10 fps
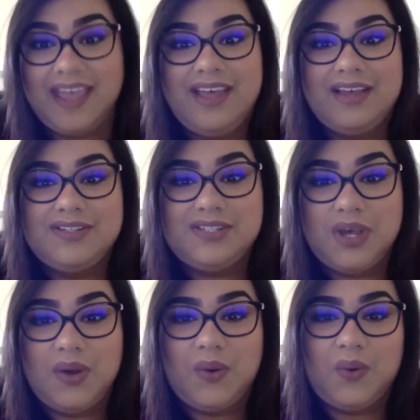
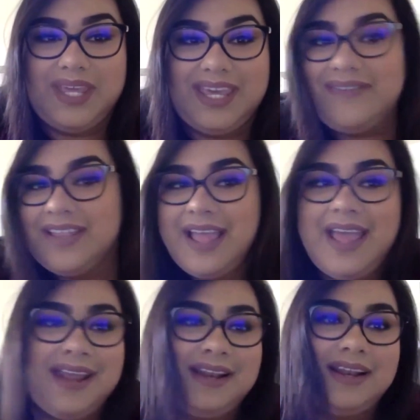So even
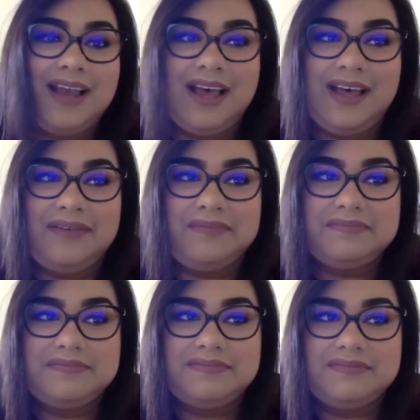then,
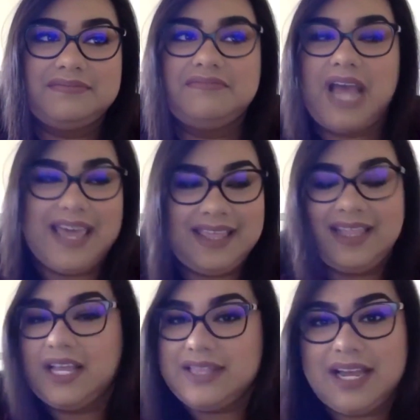I think
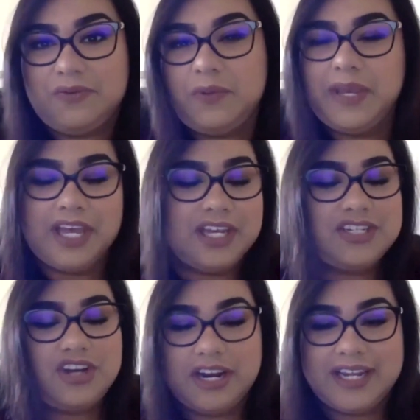that would be a good
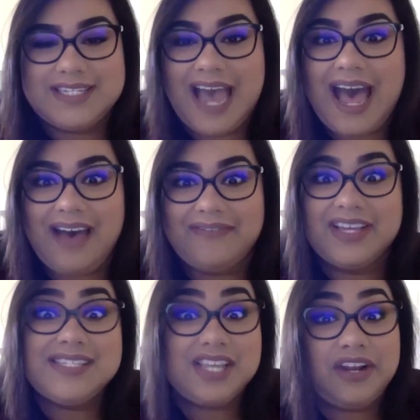target to have,
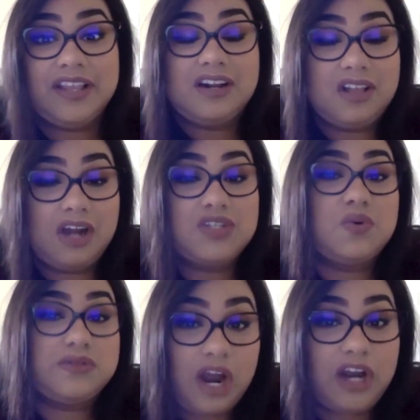considering that a lot of
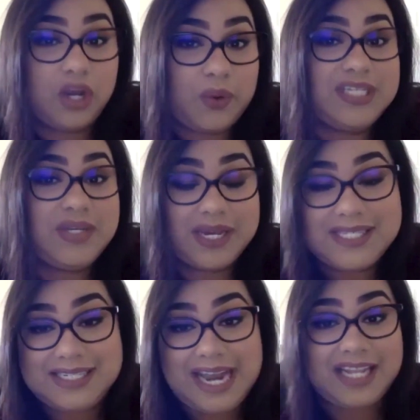schools are going to
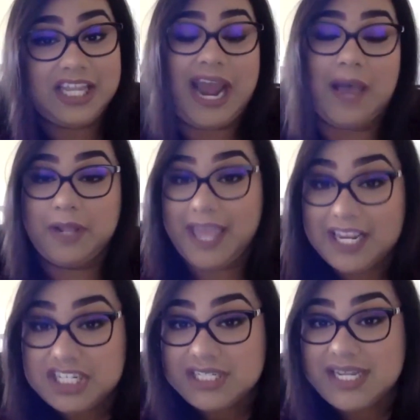extend their
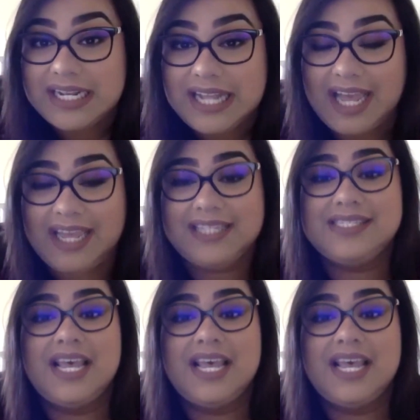application deadlines,